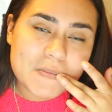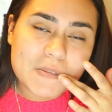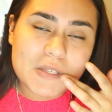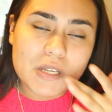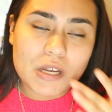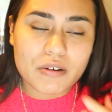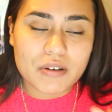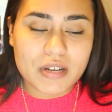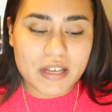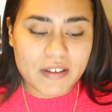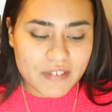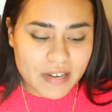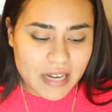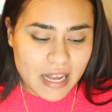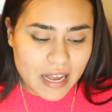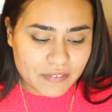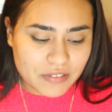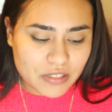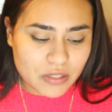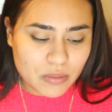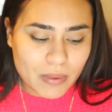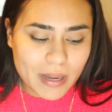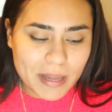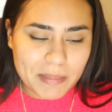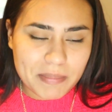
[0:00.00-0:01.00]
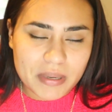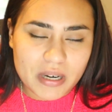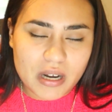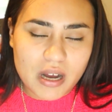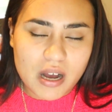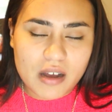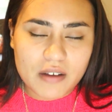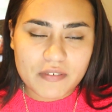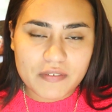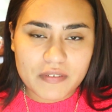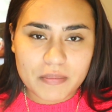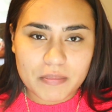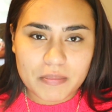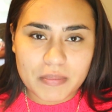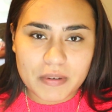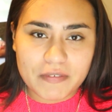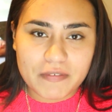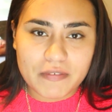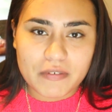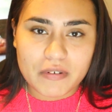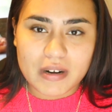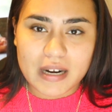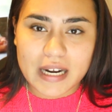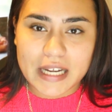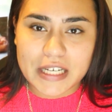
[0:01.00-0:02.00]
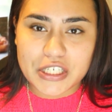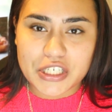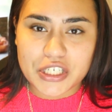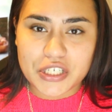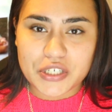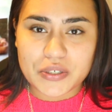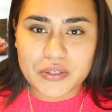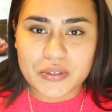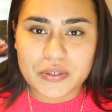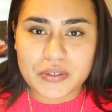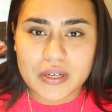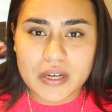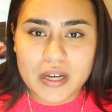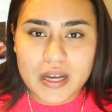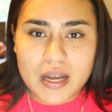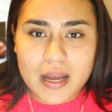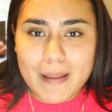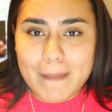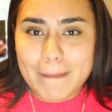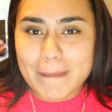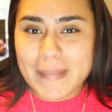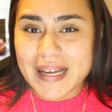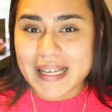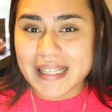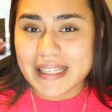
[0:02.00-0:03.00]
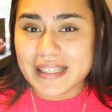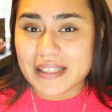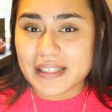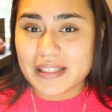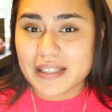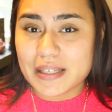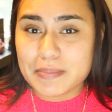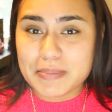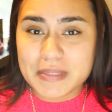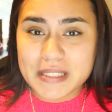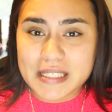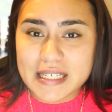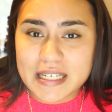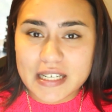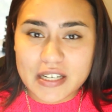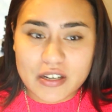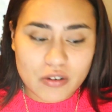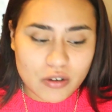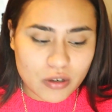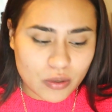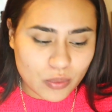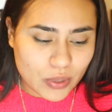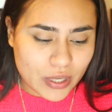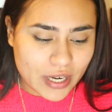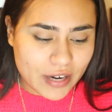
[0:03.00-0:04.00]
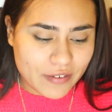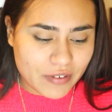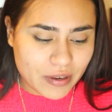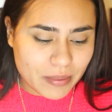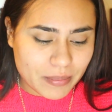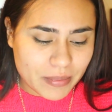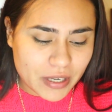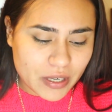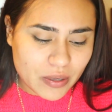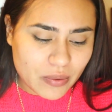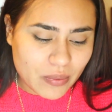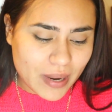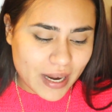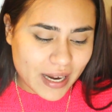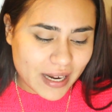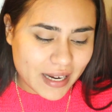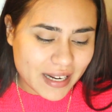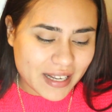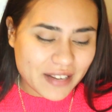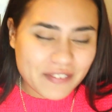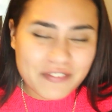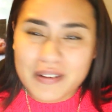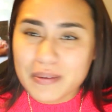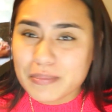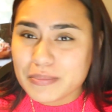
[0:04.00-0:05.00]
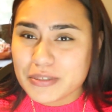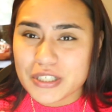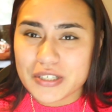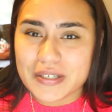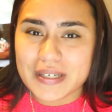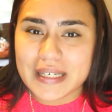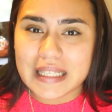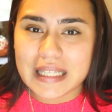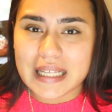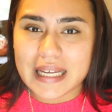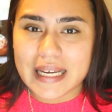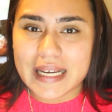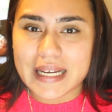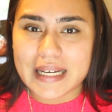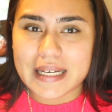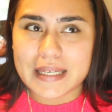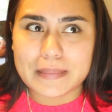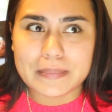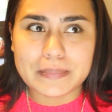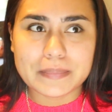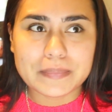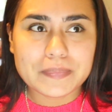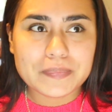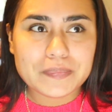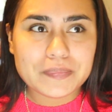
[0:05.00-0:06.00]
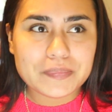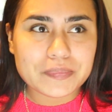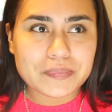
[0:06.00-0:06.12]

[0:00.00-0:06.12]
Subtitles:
don't even have to wipe it off before I do my lipstick or whatever I'm gonna wear. If I'm doing like a